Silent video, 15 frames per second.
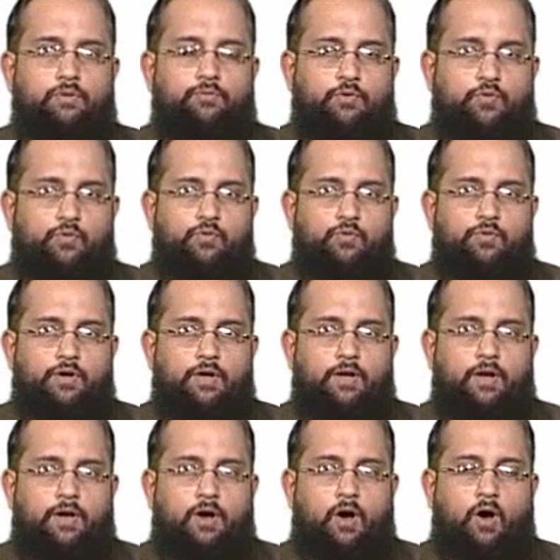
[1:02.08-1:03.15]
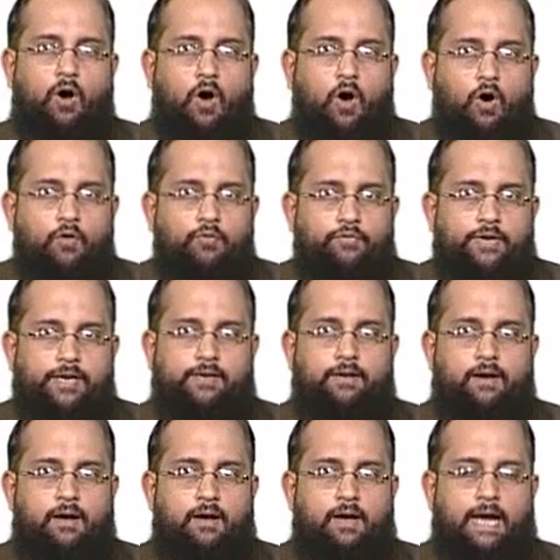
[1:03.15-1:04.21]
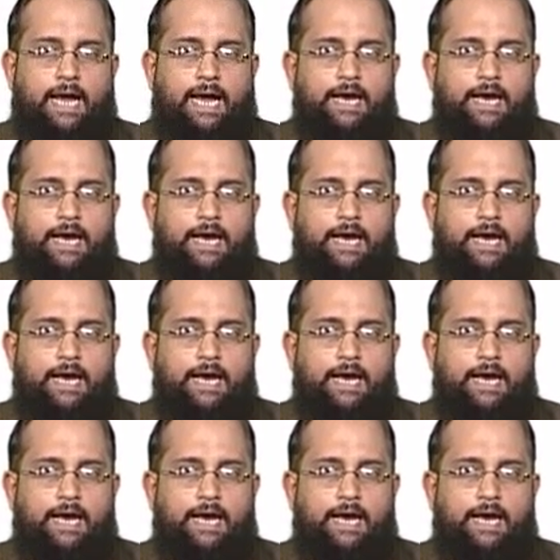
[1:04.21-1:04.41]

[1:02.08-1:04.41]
view of data